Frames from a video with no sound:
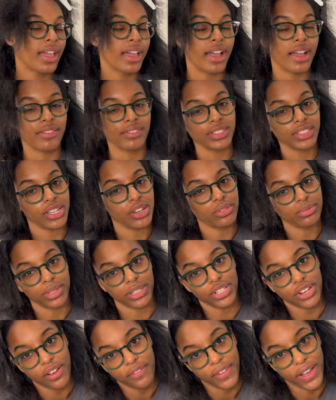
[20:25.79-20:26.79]
I really hope
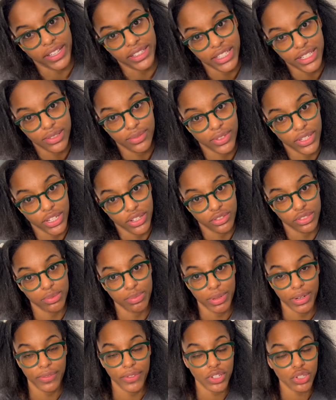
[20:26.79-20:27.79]
that y'all find these videos
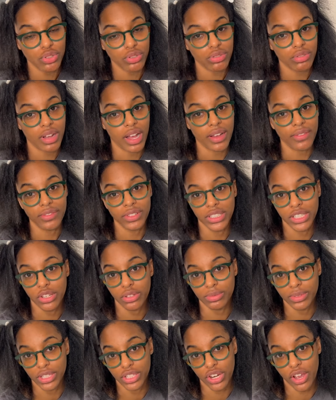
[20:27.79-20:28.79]
beneficial. I really
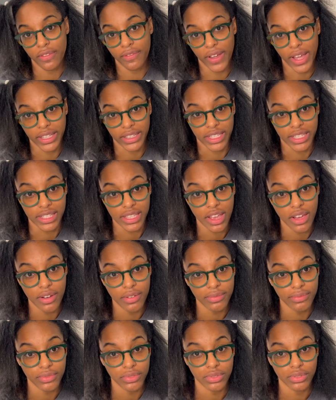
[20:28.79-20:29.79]
hope that y'all find these
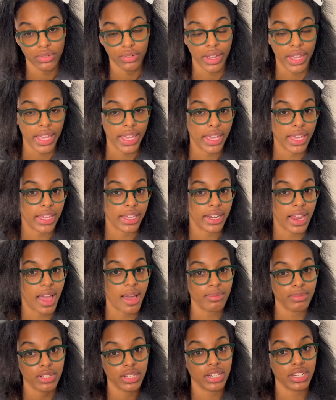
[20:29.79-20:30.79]
helpful and
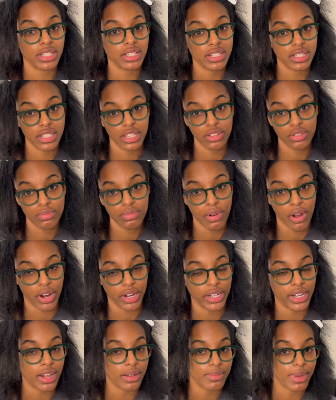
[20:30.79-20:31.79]
I'm gonna continue
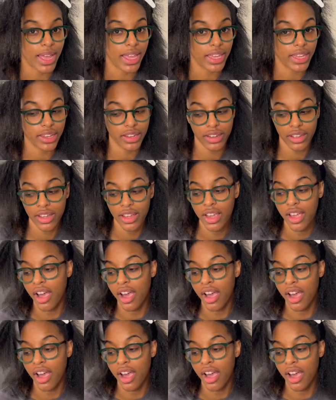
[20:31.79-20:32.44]
parting out my hair.